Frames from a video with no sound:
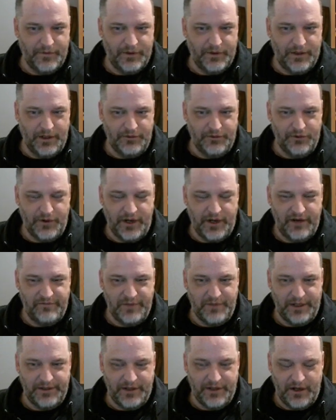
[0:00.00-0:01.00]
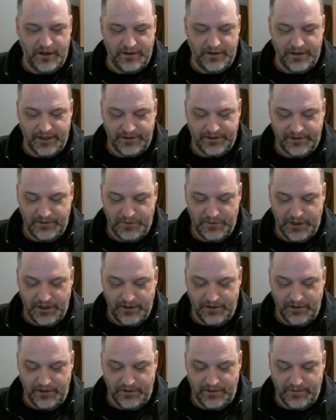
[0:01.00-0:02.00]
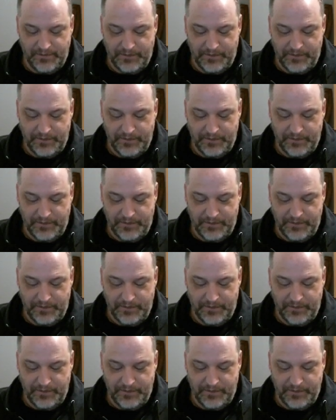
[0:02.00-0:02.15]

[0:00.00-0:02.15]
Now, do I have my dog next to me, or?